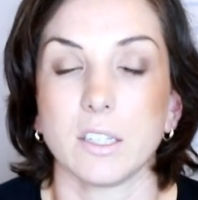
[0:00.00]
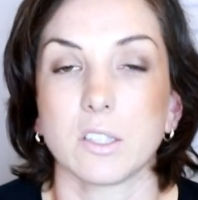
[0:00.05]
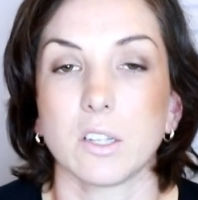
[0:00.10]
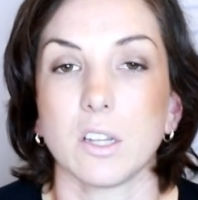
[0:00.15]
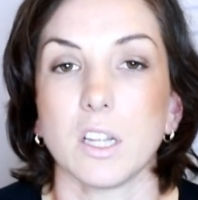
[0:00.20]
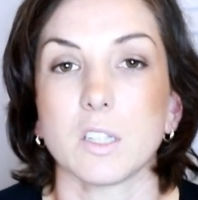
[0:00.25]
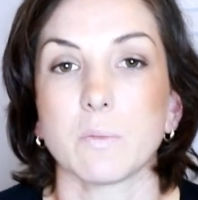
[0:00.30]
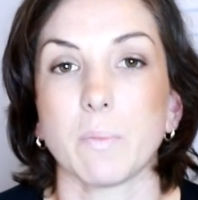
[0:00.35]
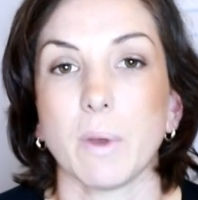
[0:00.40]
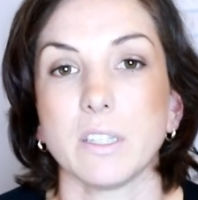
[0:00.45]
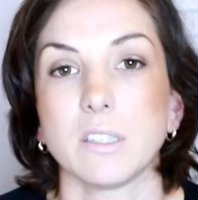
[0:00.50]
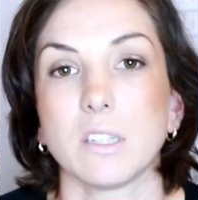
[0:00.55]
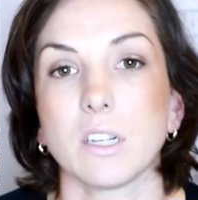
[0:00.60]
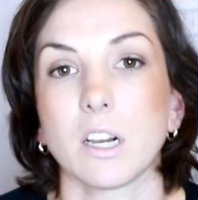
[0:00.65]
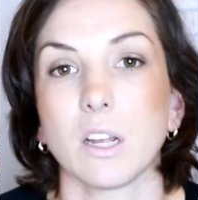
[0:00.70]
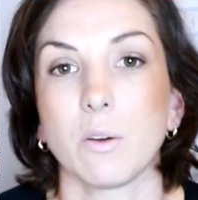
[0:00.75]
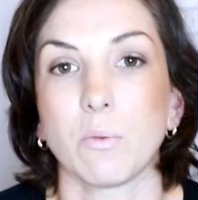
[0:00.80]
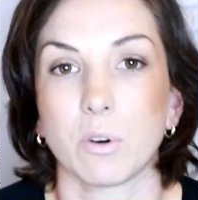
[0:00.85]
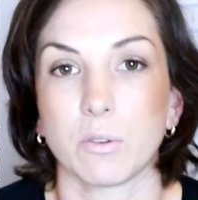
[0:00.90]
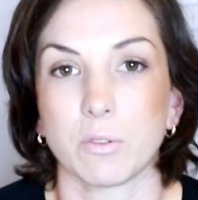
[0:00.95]
So that's
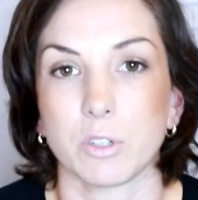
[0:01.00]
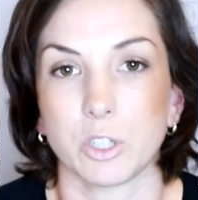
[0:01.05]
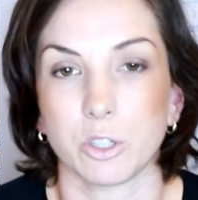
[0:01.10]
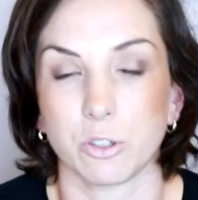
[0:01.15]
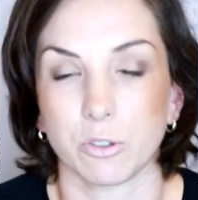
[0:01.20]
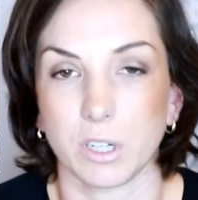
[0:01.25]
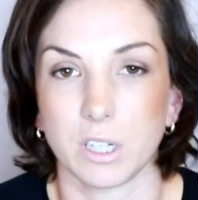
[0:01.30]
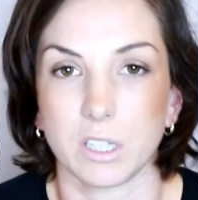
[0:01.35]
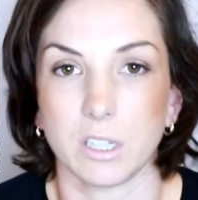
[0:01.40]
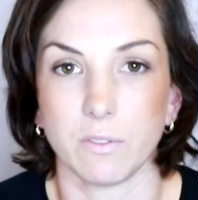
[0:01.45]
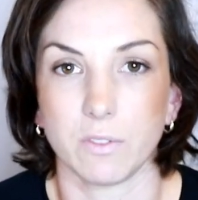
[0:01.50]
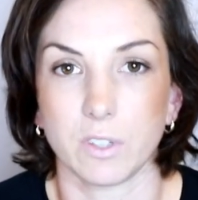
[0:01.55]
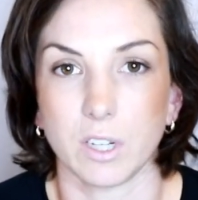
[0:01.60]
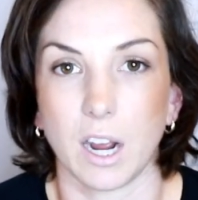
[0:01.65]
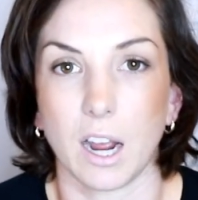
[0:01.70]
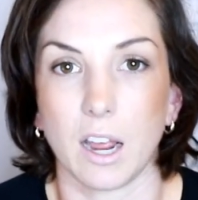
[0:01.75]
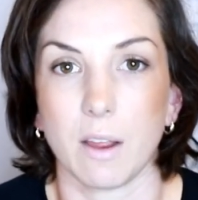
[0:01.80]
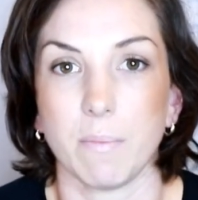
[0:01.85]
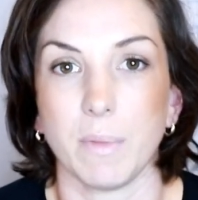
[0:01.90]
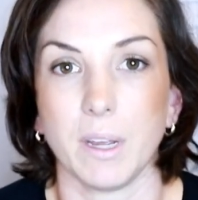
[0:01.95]
basically what a restrictive
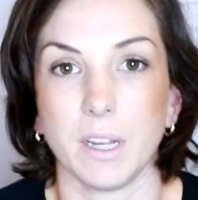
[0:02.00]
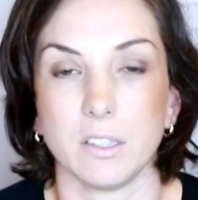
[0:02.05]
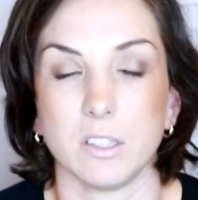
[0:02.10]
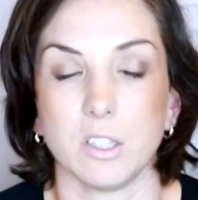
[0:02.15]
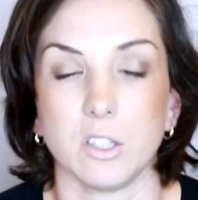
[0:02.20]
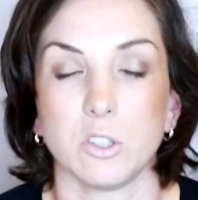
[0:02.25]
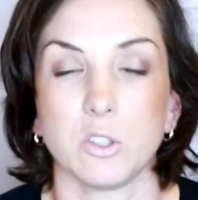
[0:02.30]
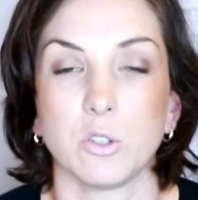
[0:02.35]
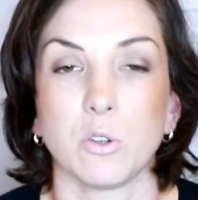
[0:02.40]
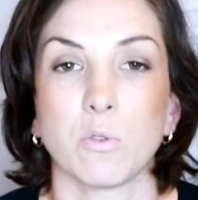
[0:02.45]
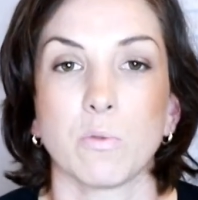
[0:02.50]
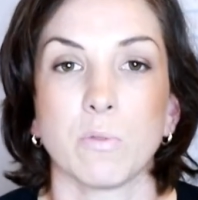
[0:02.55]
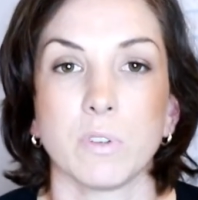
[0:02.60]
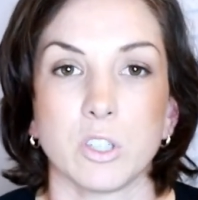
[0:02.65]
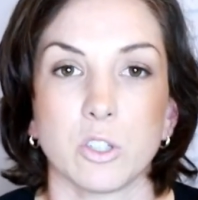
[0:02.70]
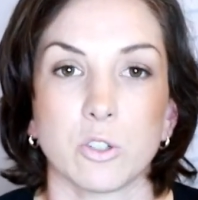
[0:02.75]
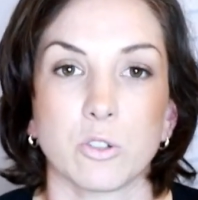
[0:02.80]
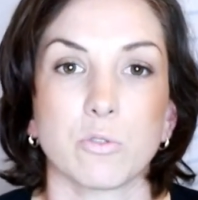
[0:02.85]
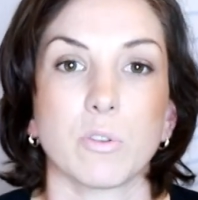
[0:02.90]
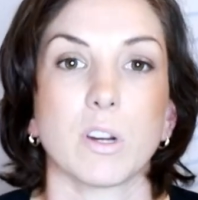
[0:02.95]
diet means, is you're
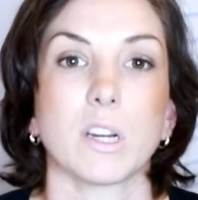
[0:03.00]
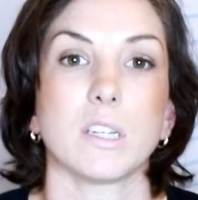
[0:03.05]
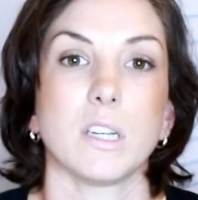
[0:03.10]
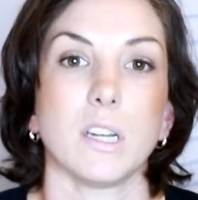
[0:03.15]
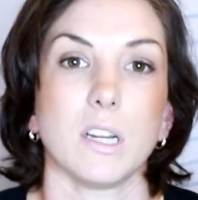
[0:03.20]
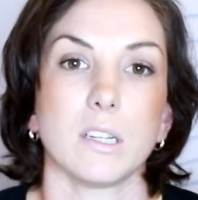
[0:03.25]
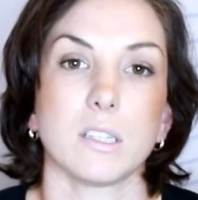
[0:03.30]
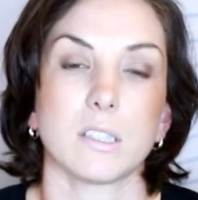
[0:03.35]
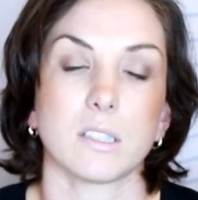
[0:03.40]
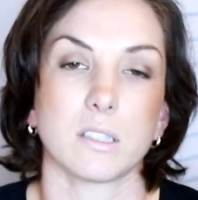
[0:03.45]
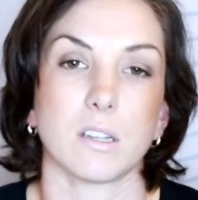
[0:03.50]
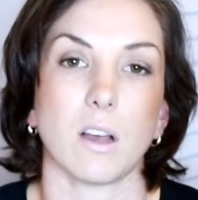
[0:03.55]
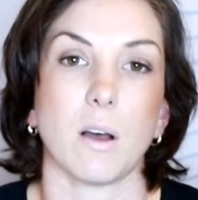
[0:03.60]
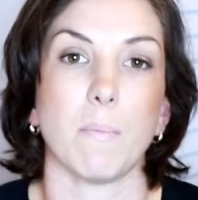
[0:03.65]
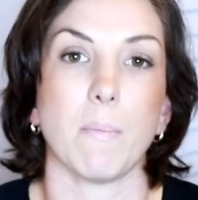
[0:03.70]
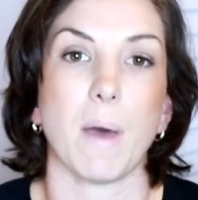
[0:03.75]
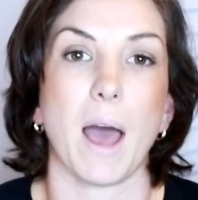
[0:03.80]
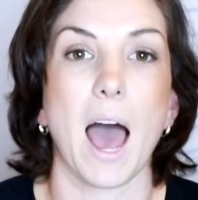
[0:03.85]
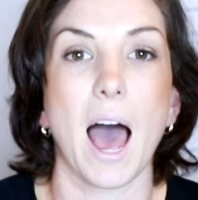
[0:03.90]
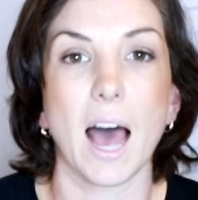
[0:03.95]
restricting
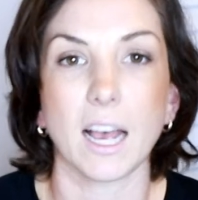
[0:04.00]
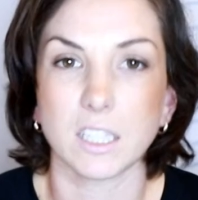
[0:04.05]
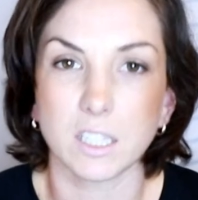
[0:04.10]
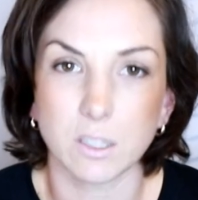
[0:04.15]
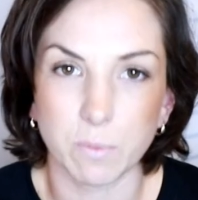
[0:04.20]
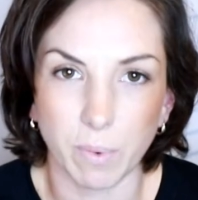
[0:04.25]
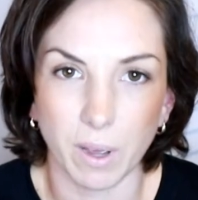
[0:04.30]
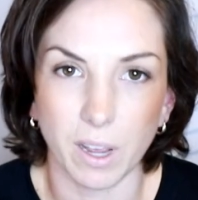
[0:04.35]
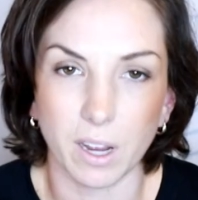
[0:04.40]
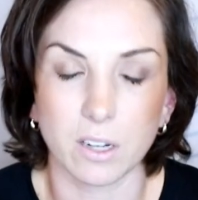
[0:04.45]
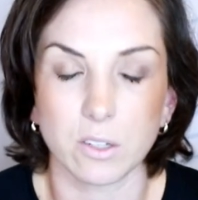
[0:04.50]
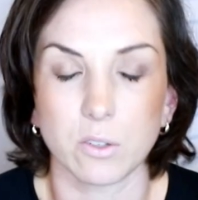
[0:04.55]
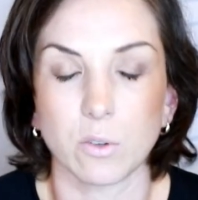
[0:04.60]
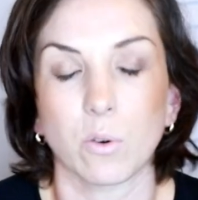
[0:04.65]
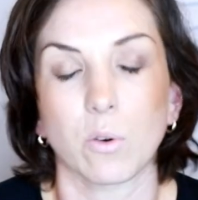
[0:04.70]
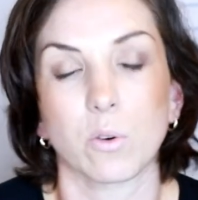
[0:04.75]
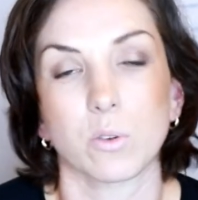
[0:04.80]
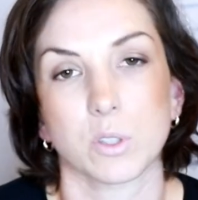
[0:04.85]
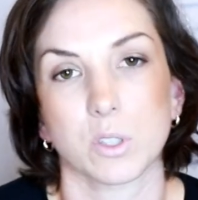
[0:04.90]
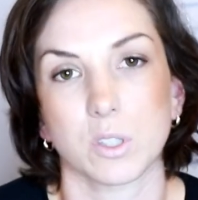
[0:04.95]
some aspect
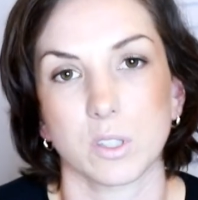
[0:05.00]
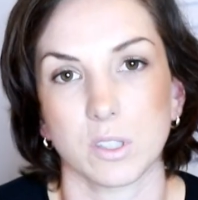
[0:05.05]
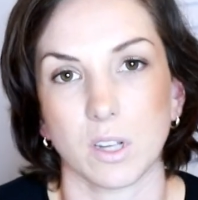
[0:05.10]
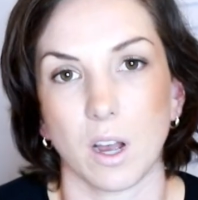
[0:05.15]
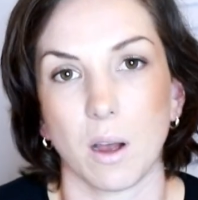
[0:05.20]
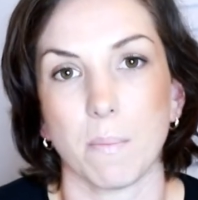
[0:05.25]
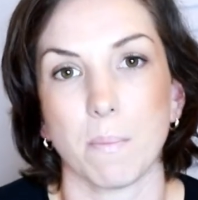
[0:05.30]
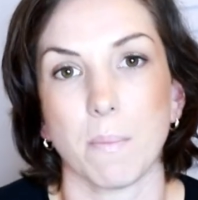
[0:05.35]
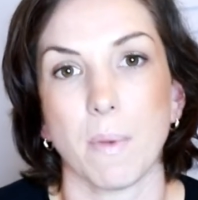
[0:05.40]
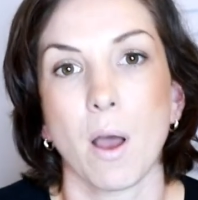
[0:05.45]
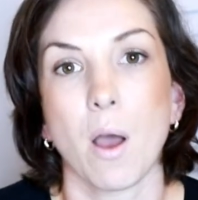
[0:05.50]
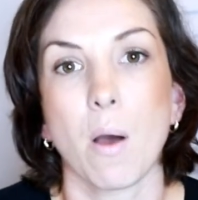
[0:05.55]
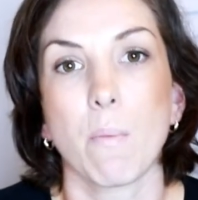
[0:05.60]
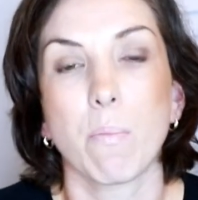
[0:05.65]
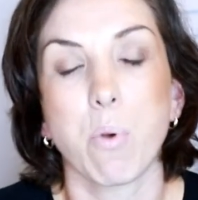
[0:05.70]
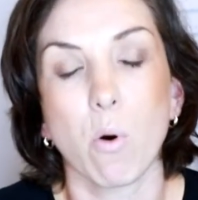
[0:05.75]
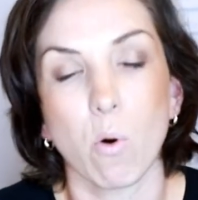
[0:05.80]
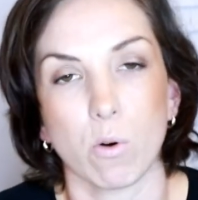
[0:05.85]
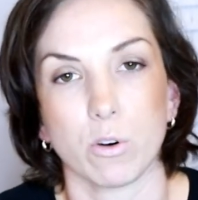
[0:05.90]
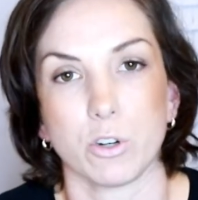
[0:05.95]
or some
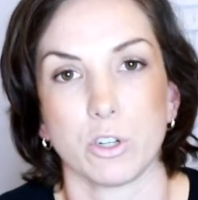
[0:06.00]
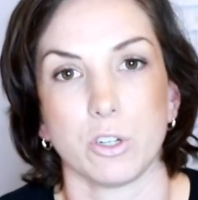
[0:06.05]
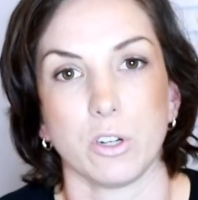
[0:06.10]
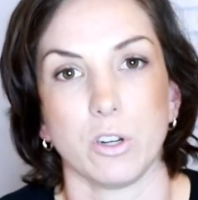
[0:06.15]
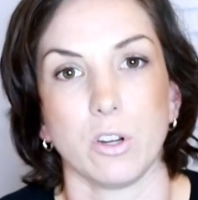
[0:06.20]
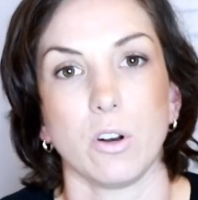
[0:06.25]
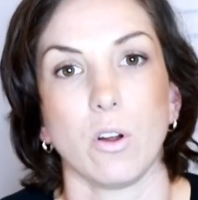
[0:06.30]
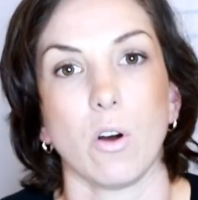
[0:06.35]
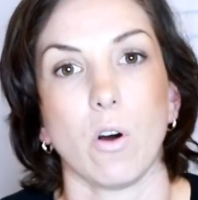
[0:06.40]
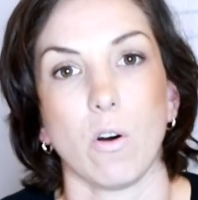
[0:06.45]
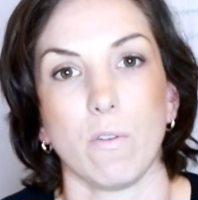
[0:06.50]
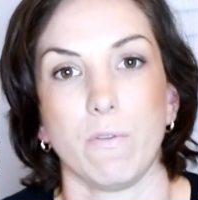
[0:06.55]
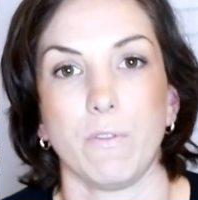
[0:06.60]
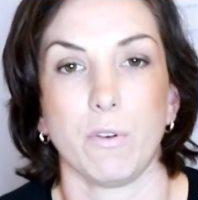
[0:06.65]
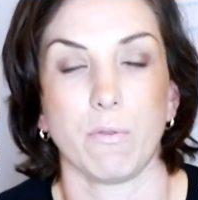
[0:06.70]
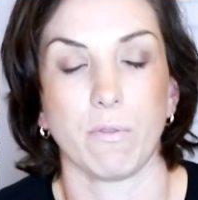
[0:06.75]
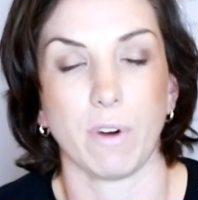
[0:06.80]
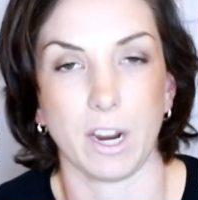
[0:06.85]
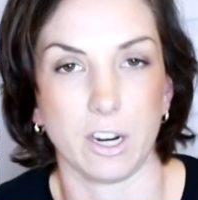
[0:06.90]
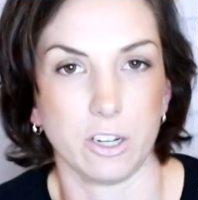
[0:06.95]
portion of
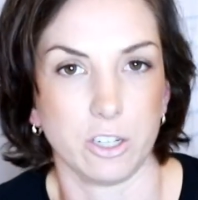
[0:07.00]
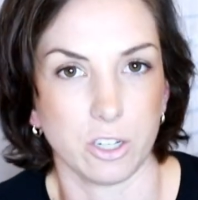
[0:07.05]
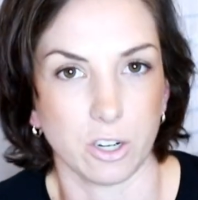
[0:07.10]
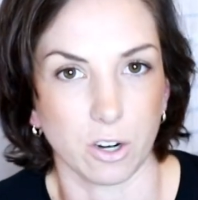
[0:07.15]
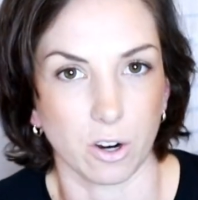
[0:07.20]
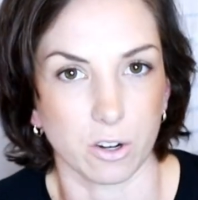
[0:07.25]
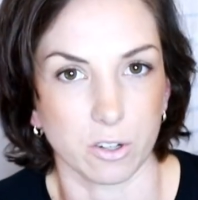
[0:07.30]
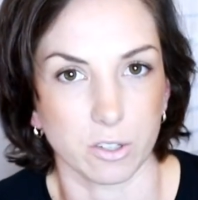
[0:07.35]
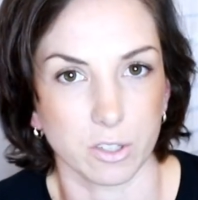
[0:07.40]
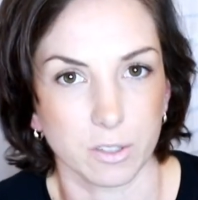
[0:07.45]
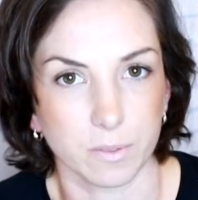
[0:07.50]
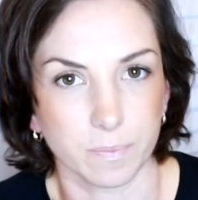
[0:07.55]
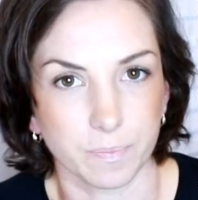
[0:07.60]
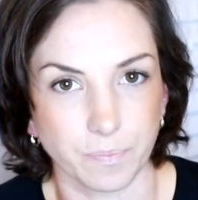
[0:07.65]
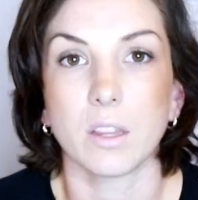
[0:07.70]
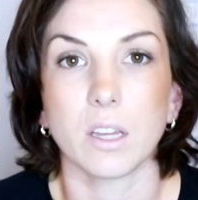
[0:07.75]
the ratios.